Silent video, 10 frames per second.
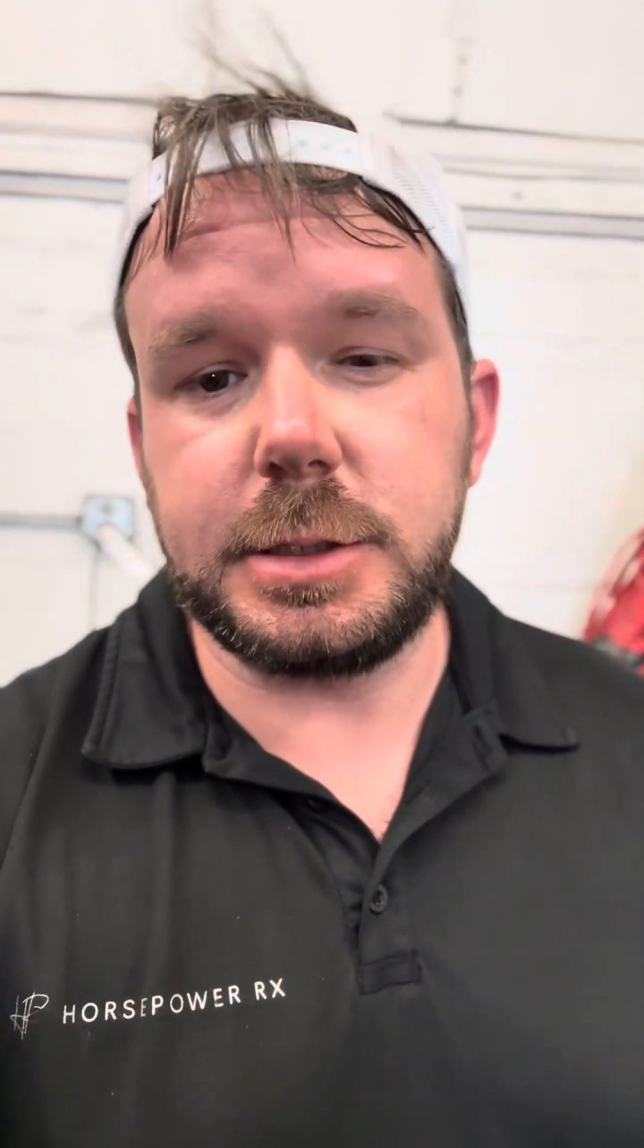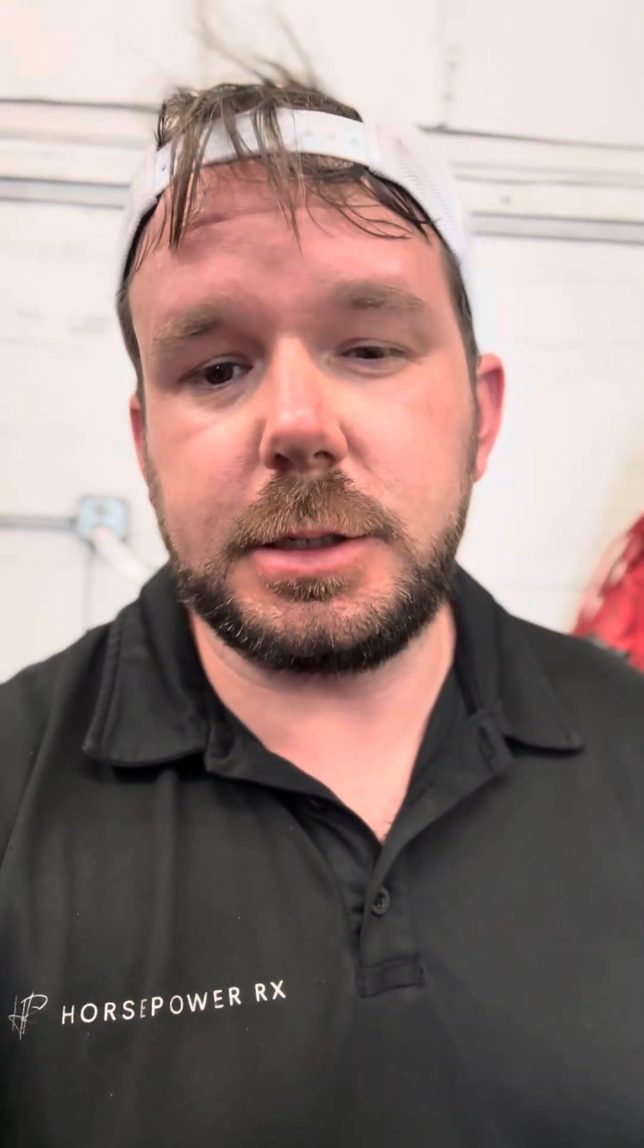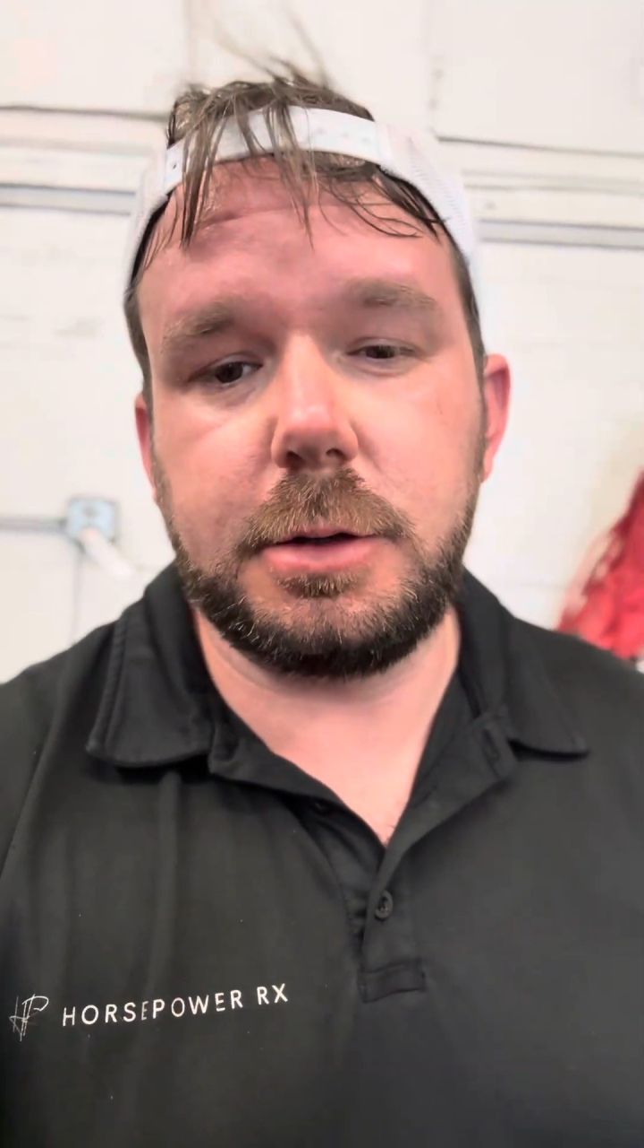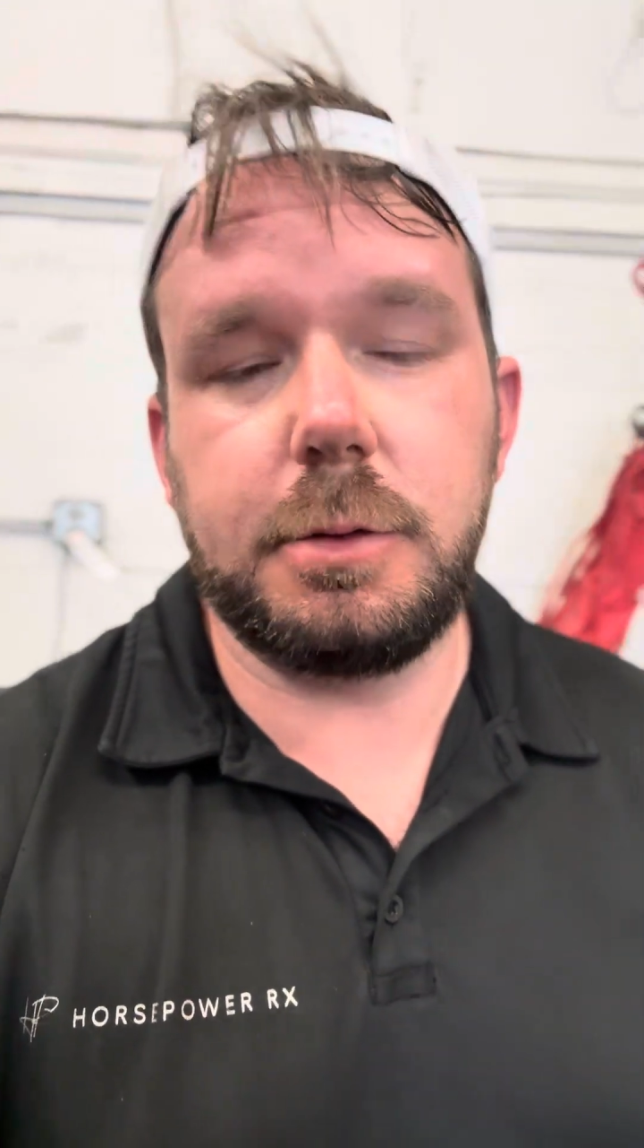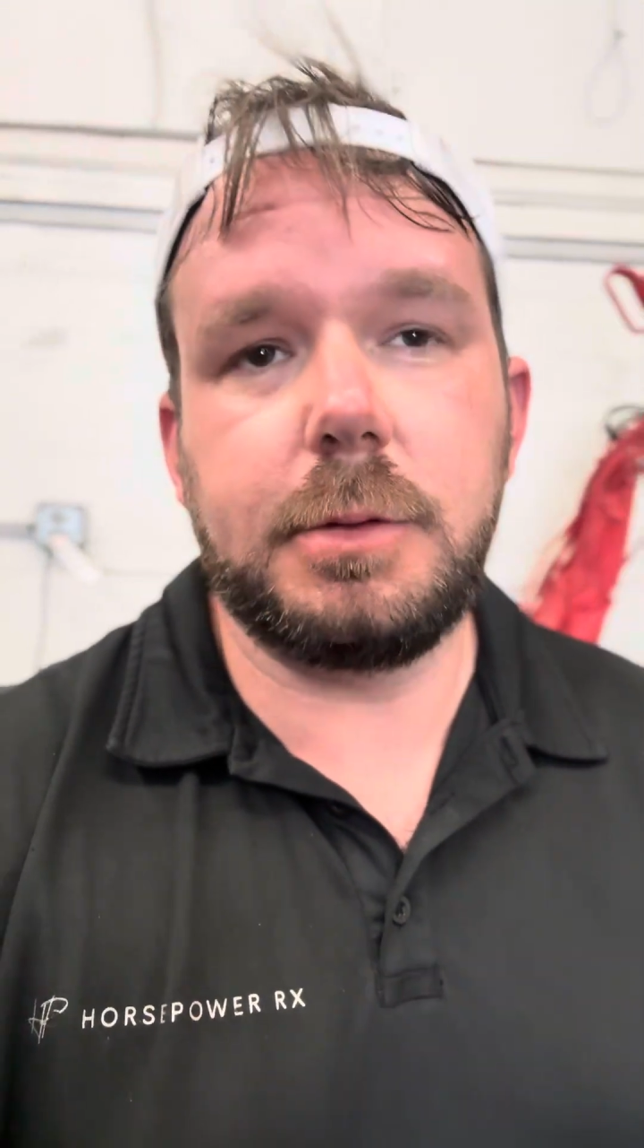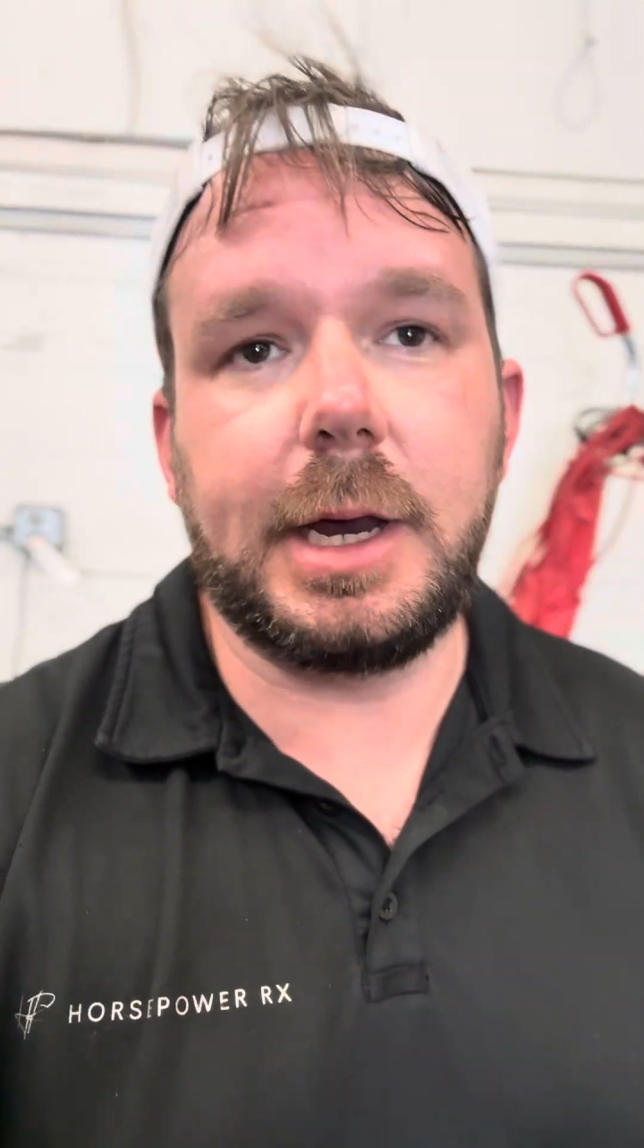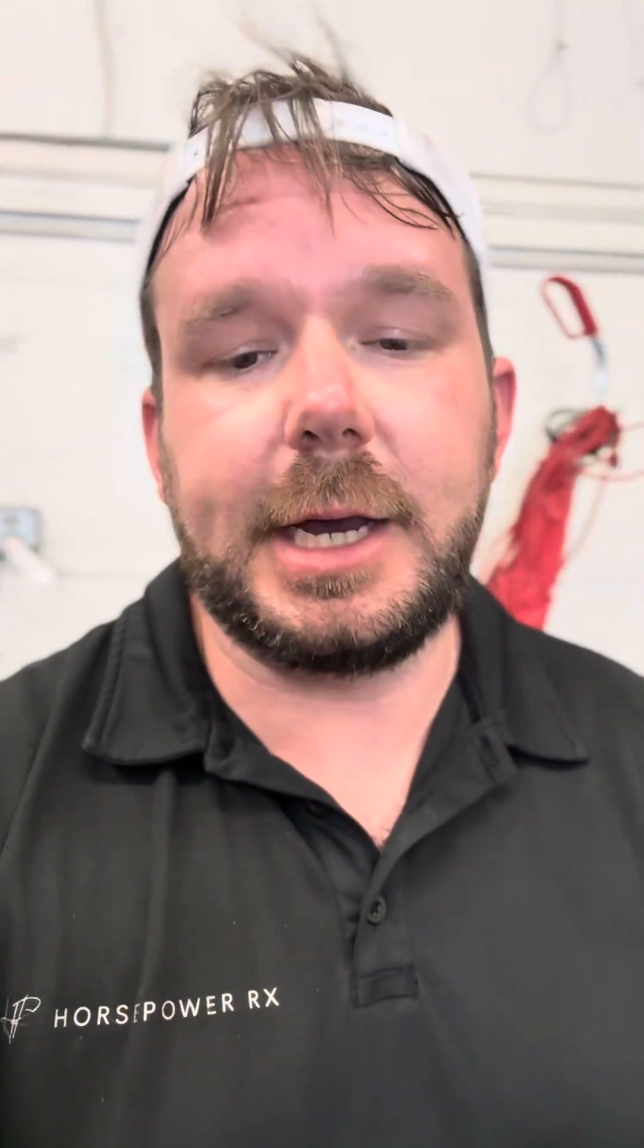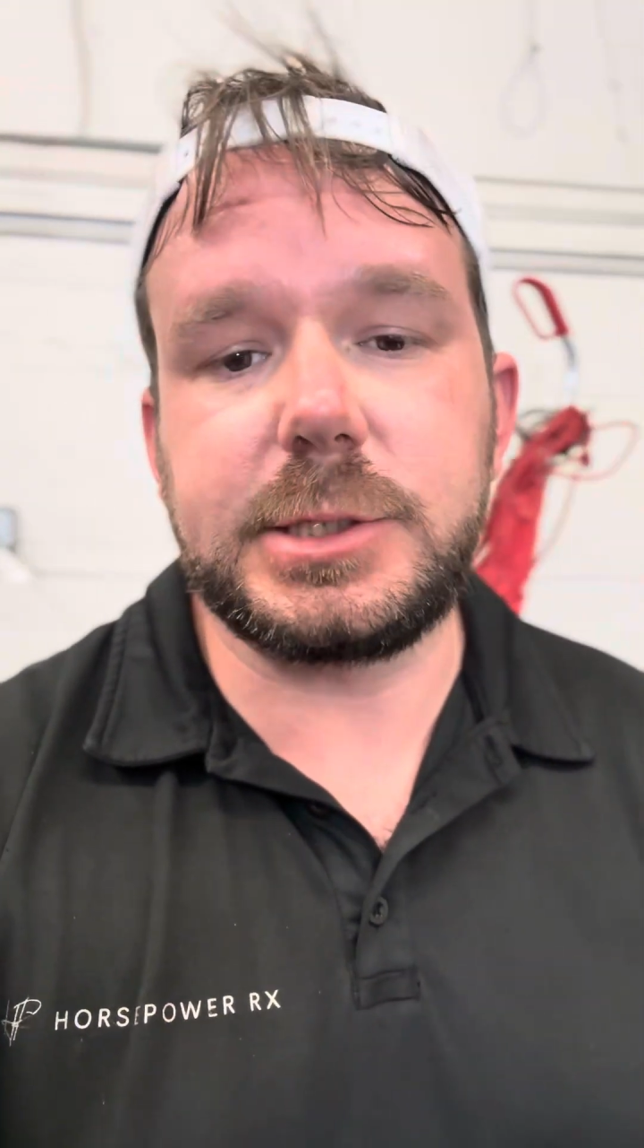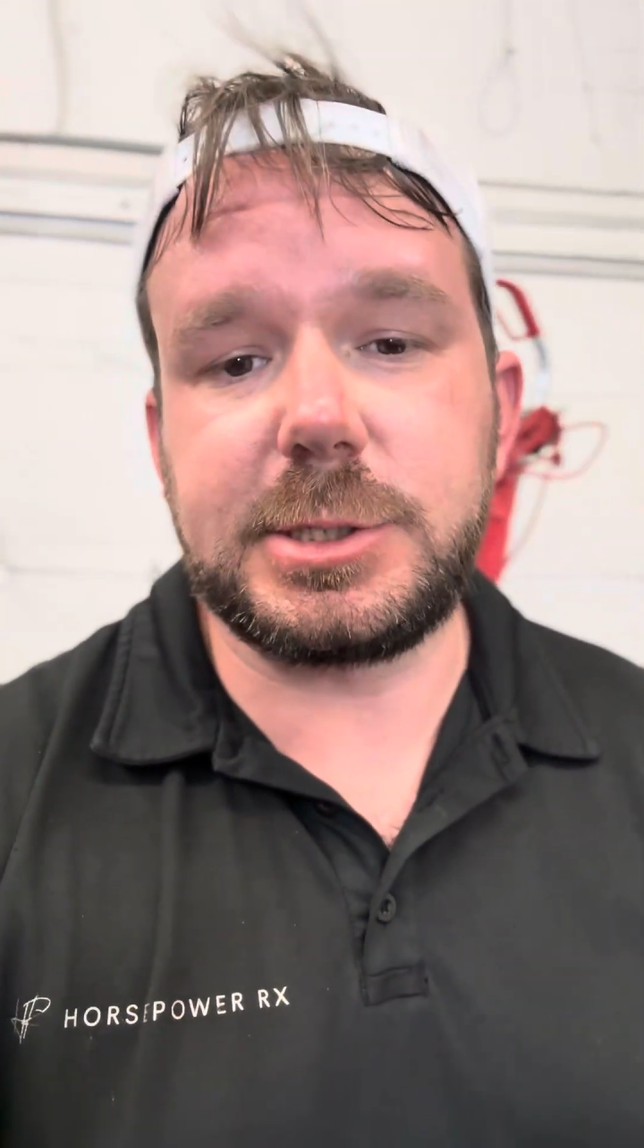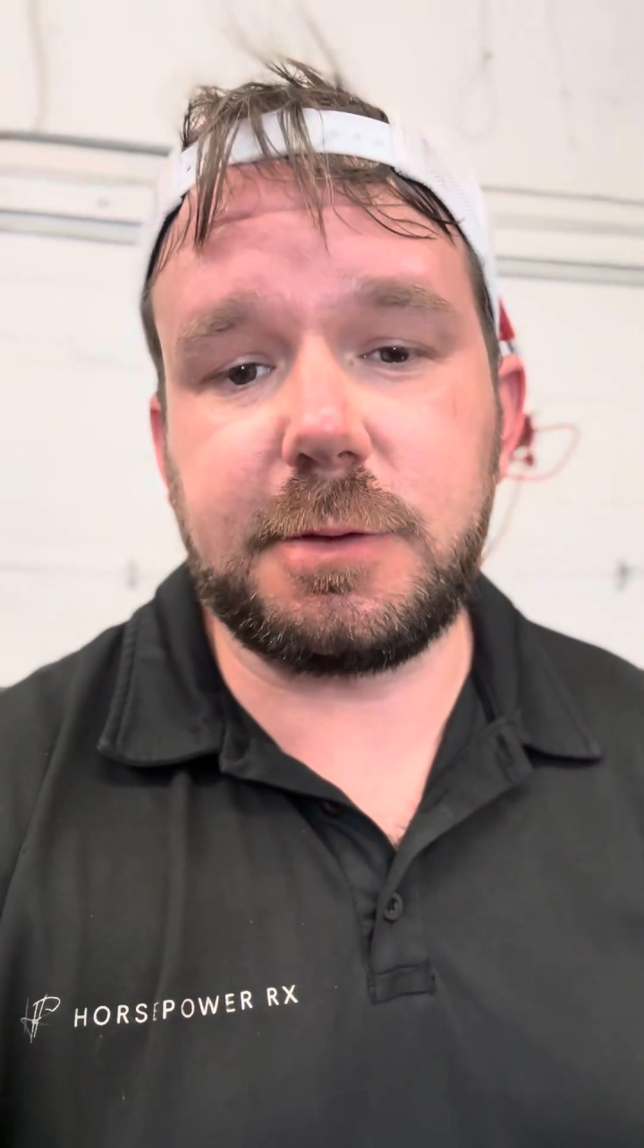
do, switching